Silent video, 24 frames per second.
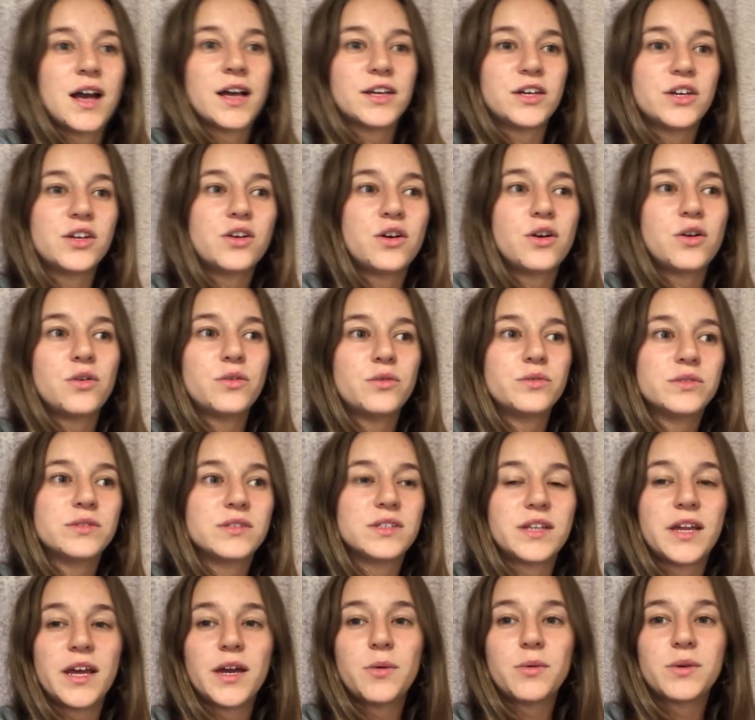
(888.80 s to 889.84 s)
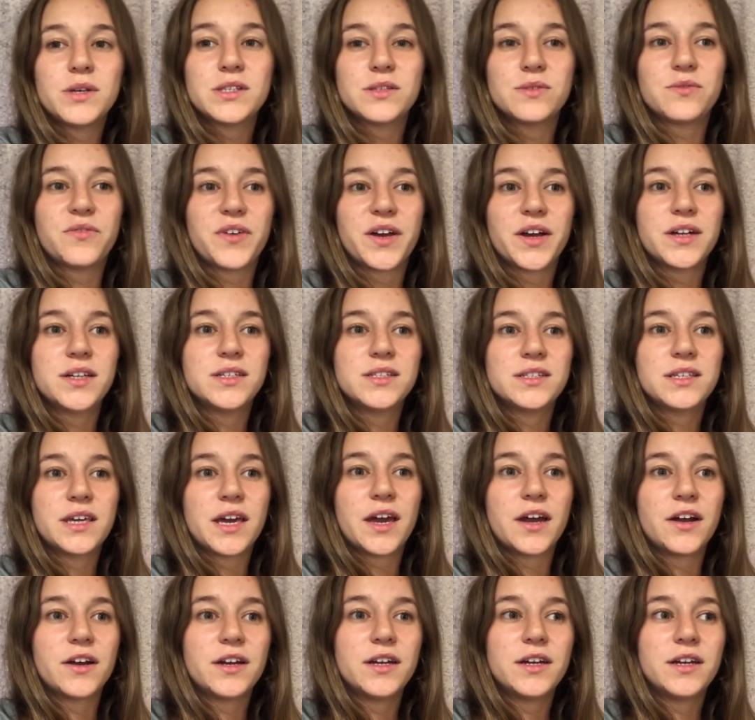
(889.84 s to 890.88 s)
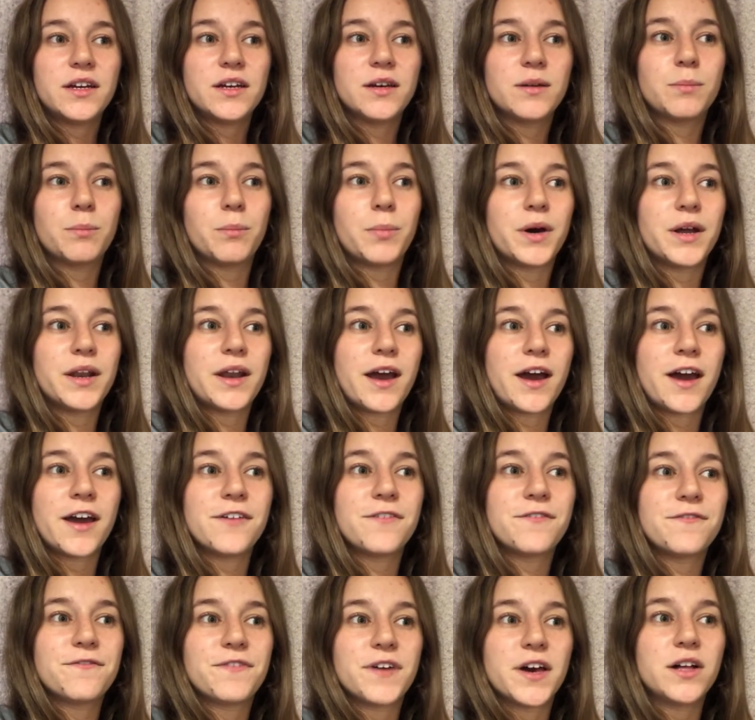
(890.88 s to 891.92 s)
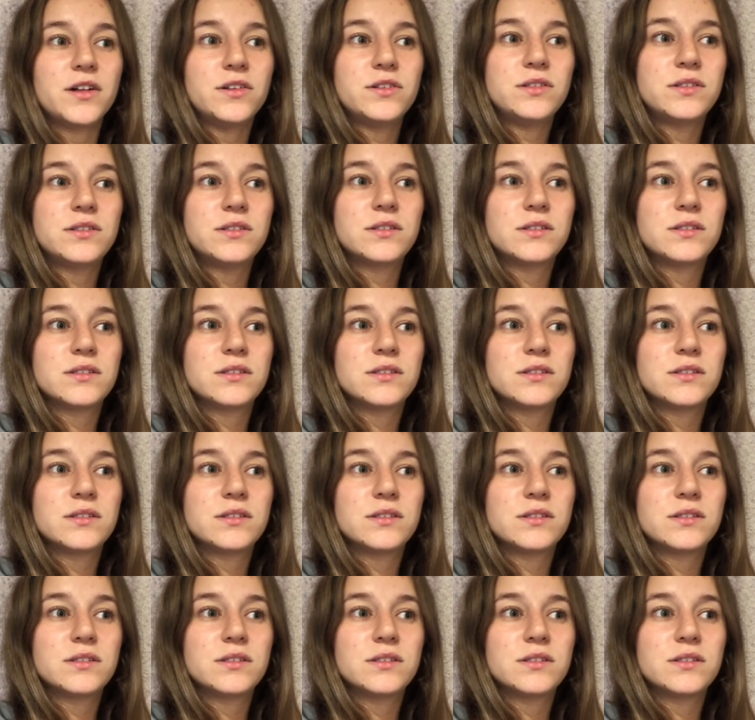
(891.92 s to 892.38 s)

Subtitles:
You know, today was very scary, but I felt